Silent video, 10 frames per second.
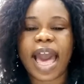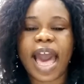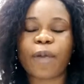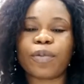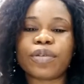
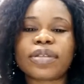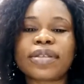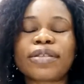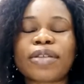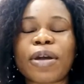I won't
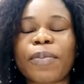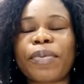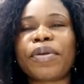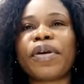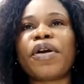
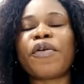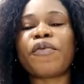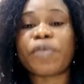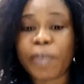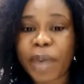stop
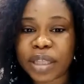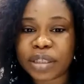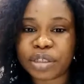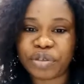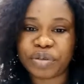
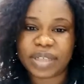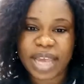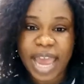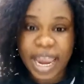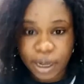reminding you
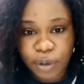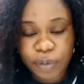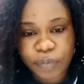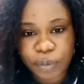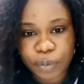that I
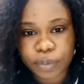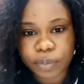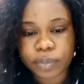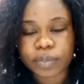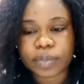love you.
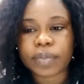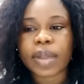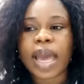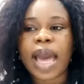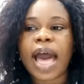
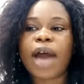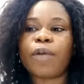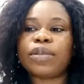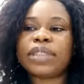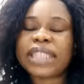I
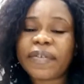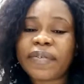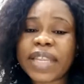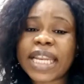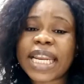would
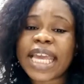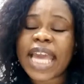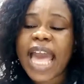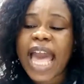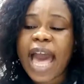
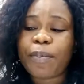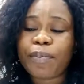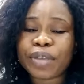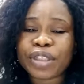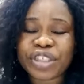definitely
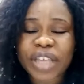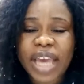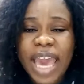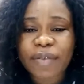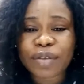
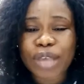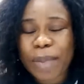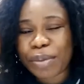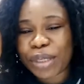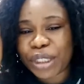
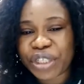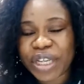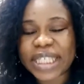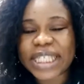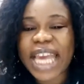
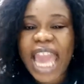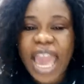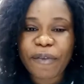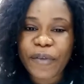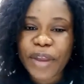appreciate
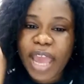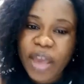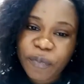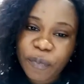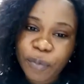every
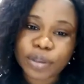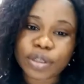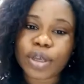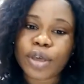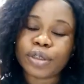
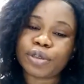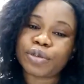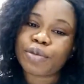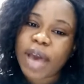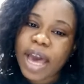effort
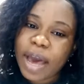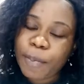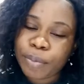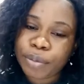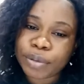you
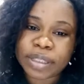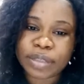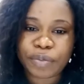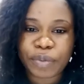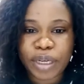put in
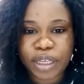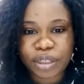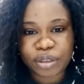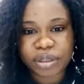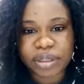the
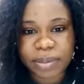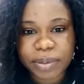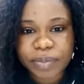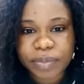relationship.